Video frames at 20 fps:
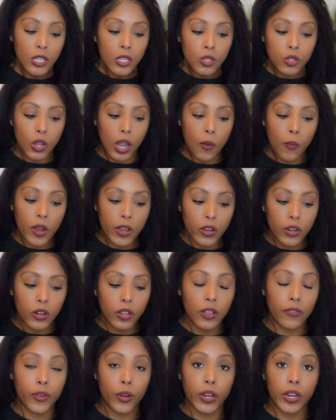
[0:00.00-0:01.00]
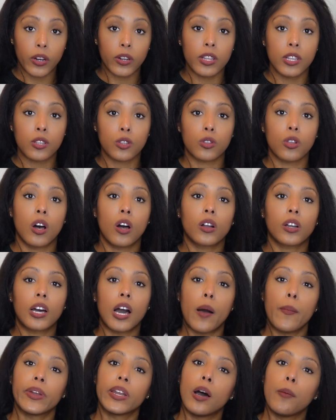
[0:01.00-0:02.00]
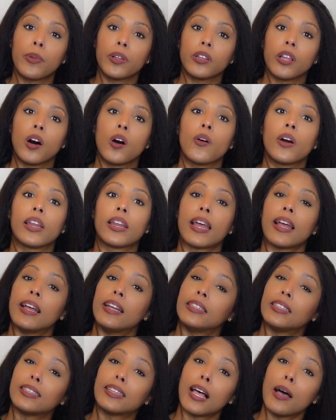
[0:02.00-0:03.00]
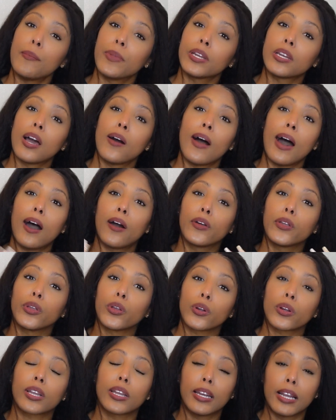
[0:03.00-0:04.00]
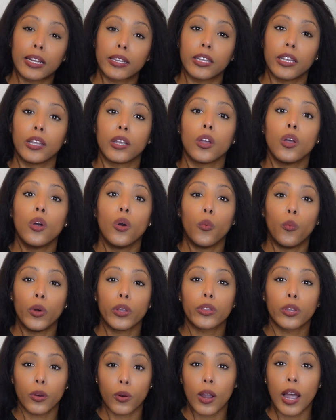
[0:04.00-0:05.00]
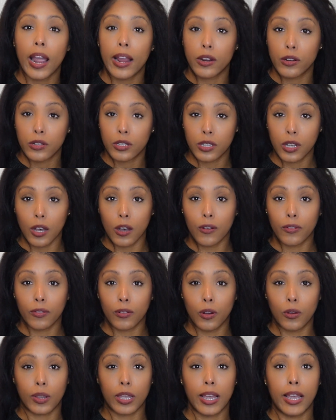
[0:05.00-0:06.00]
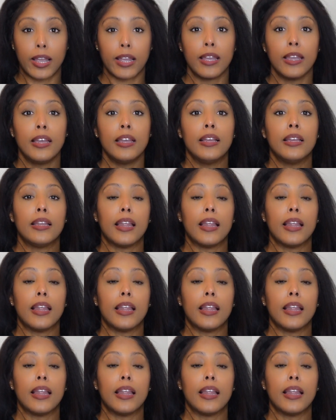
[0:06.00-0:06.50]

So I want you to, if you're here this long, comment down below and let me know how you're connecting with your higher self. Okay.